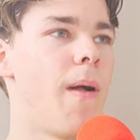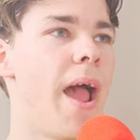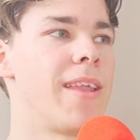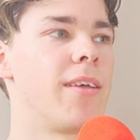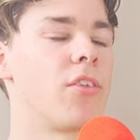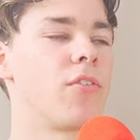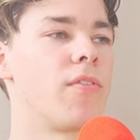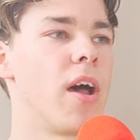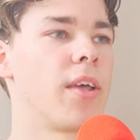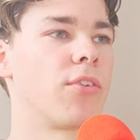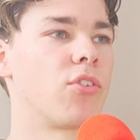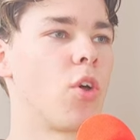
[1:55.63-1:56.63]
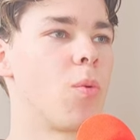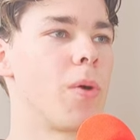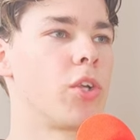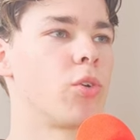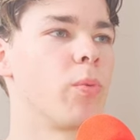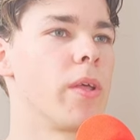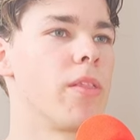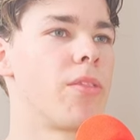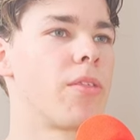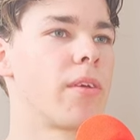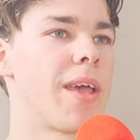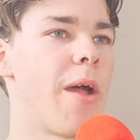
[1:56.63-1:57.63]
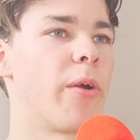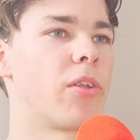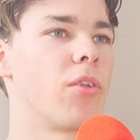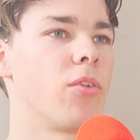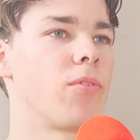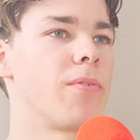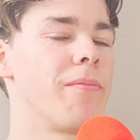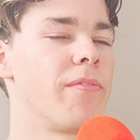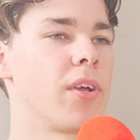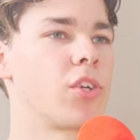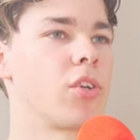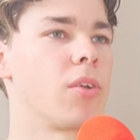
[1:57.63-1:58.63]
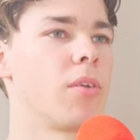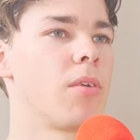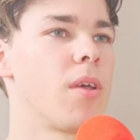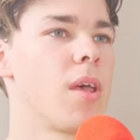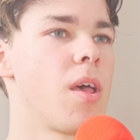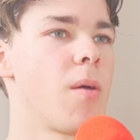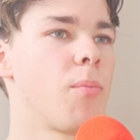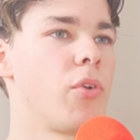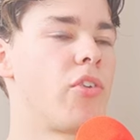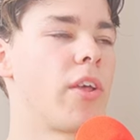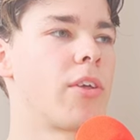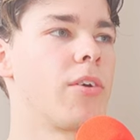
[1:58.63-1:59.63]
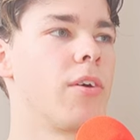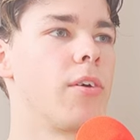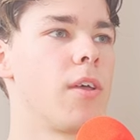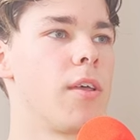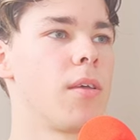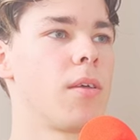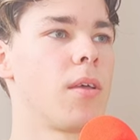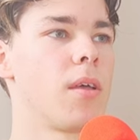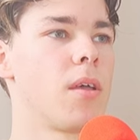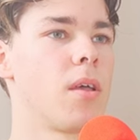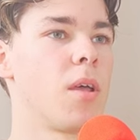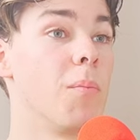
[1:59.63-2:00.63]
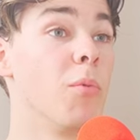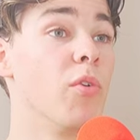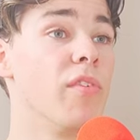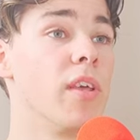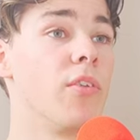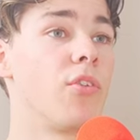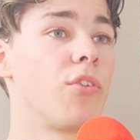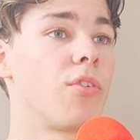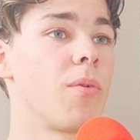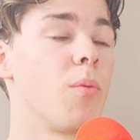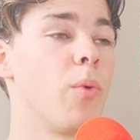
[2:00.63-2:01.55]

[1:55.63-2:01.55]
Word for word: identifying so much with characters from fiction, particularly movies.